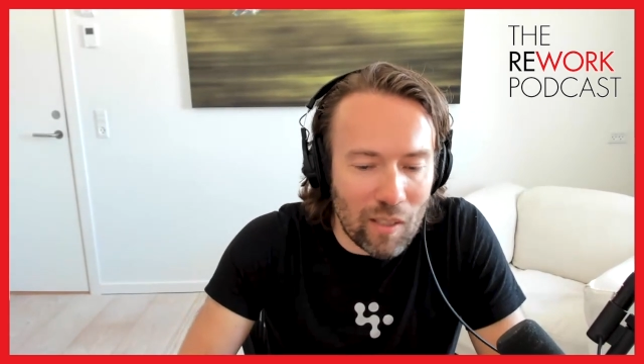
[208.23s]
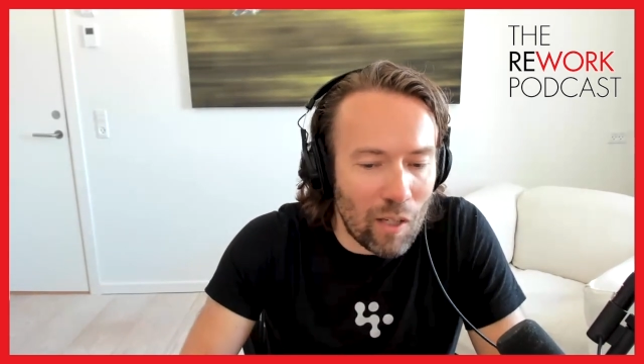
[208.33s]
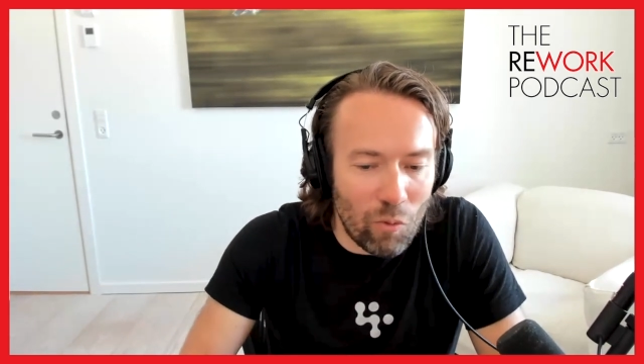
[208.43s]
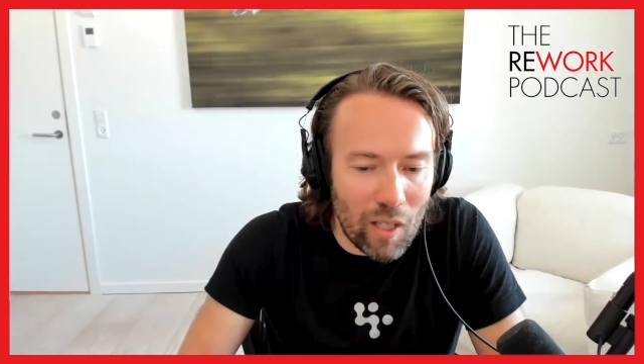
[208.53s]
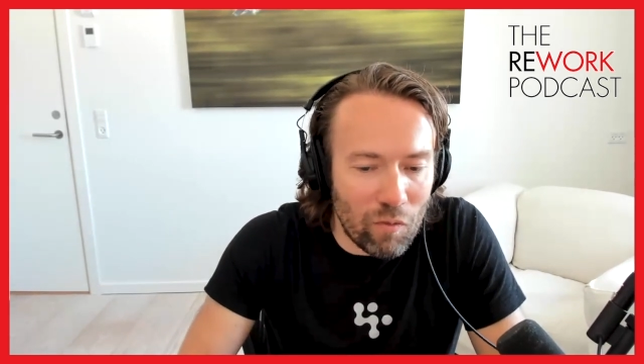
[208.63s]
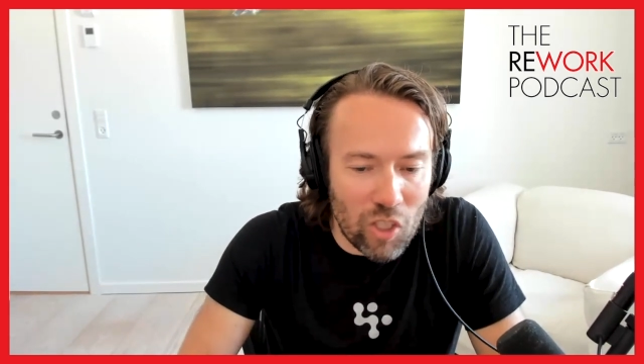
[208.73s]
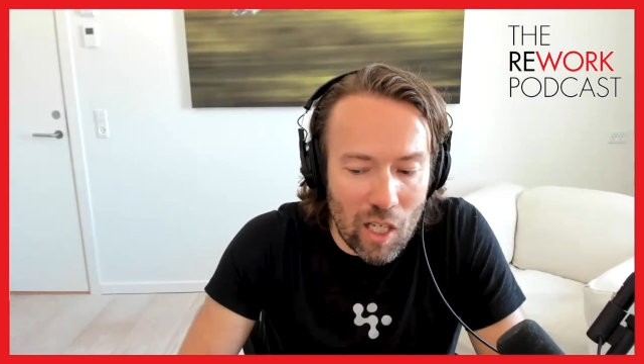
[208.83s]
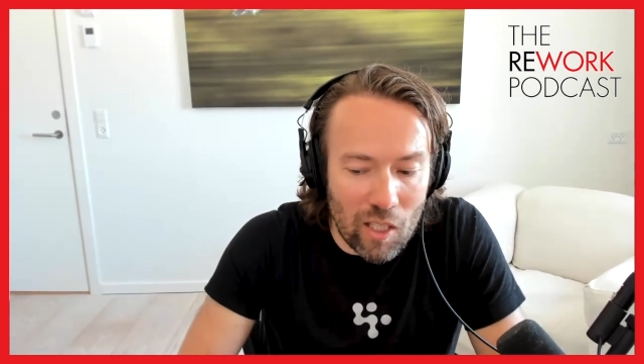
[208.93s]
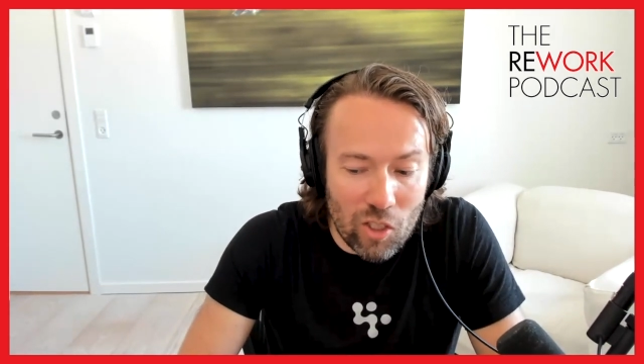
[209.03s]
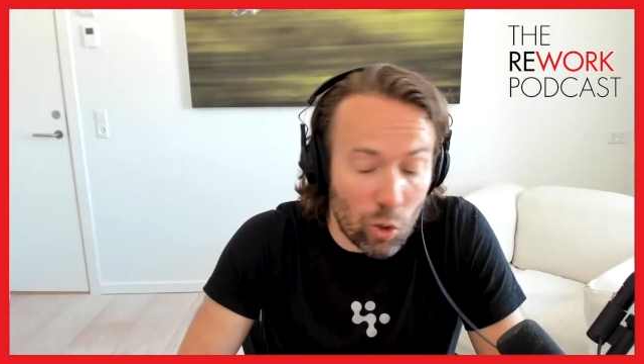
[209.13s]
That rate of
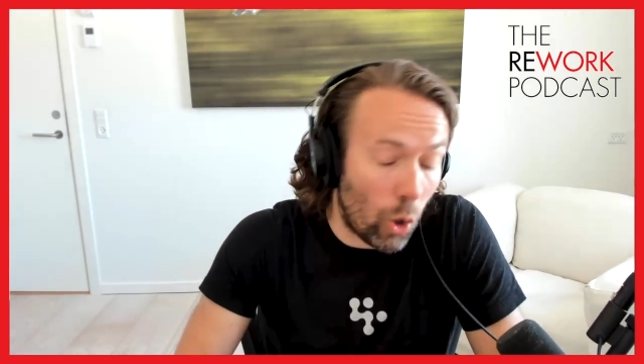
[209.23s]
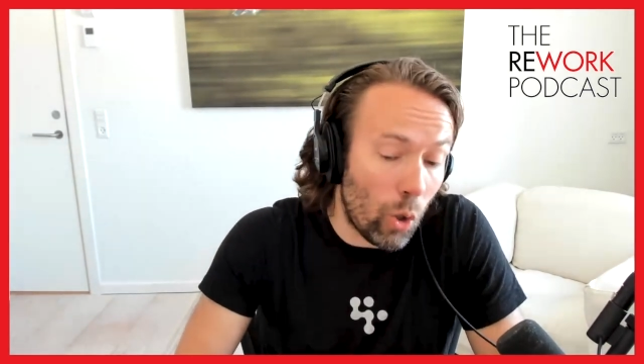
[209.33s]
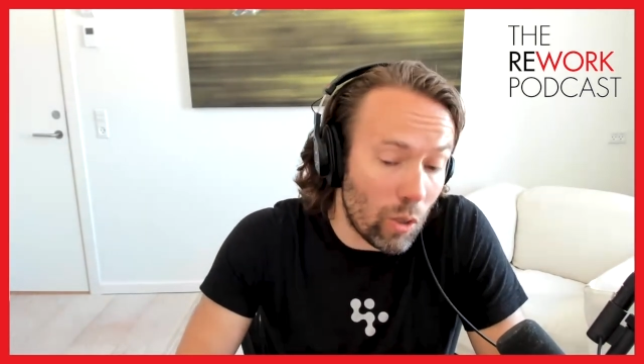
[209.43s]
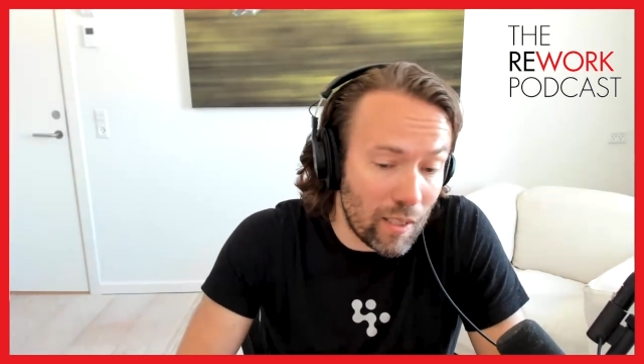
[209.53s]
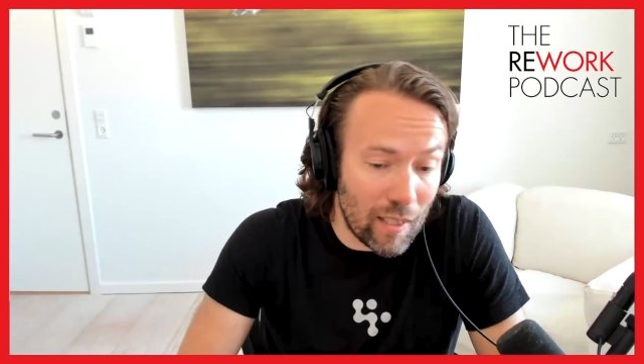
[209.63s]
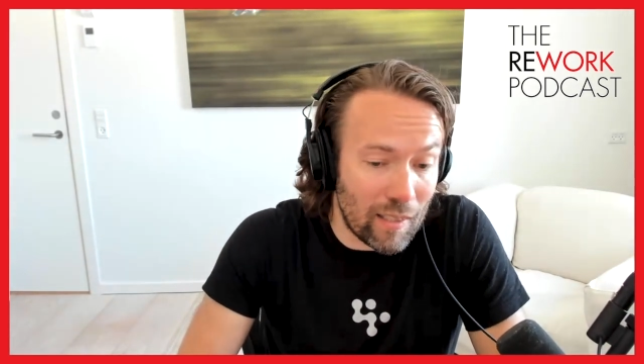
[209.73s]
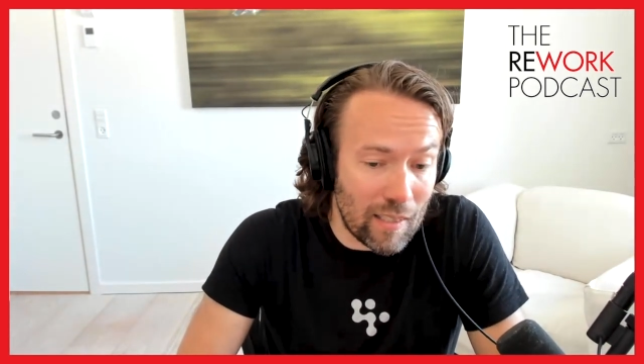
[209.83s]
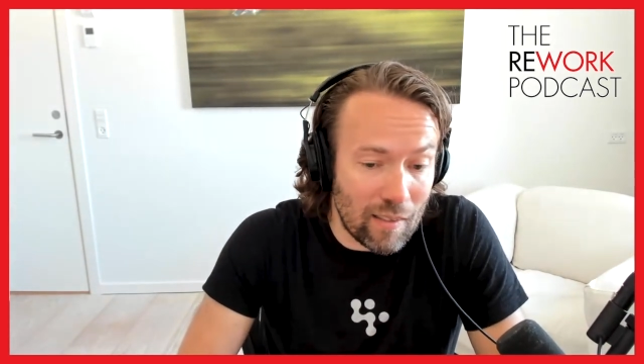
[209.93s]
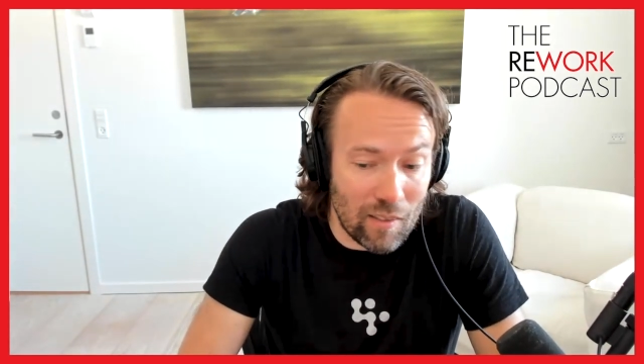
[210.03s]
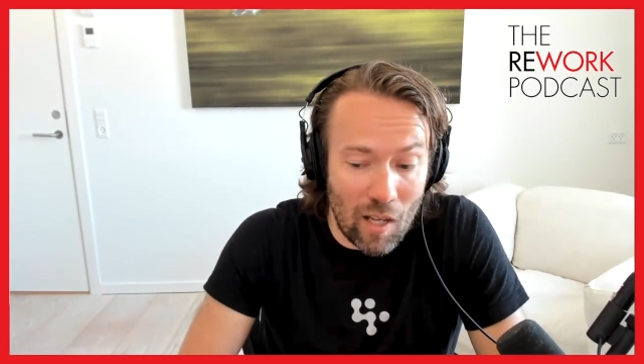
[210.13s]
change, currently at
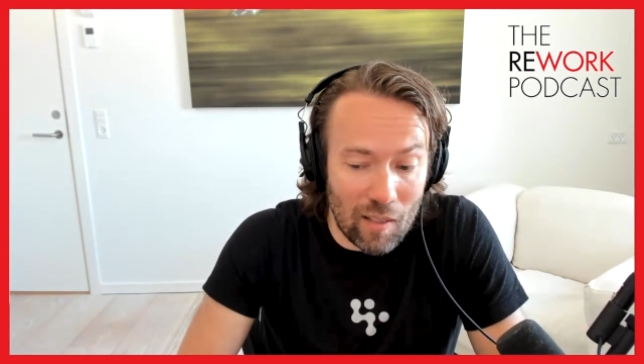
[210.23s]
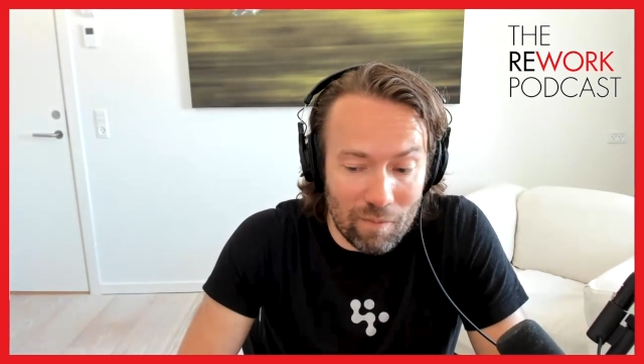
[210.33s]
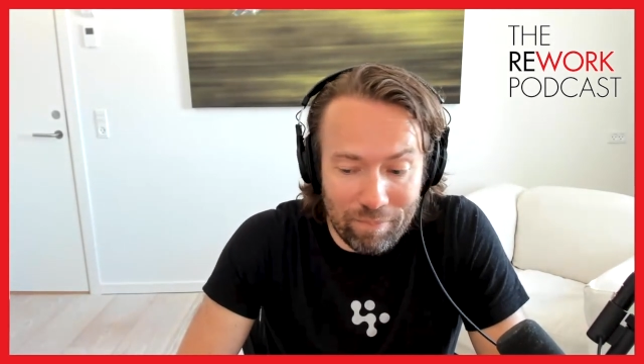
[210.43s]
least, is not